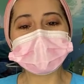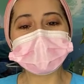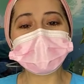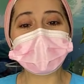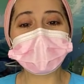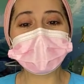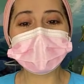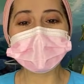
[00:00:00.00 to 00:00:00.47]

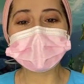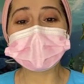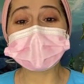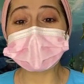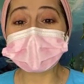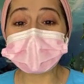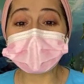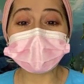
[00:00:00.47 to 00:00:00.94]
So
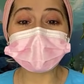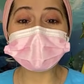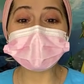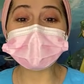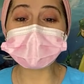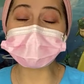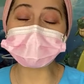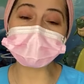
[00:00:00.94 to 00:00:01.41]
thank you,
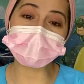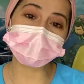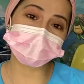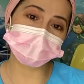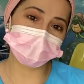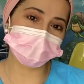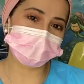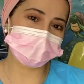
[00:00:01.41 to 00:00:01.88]
Nasima.
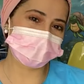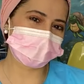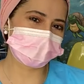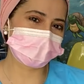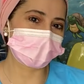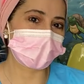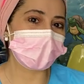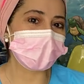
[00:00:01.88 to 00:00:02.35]
Super
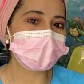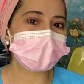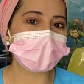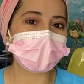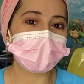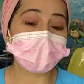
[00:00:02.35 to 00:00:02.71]
thanks a lot.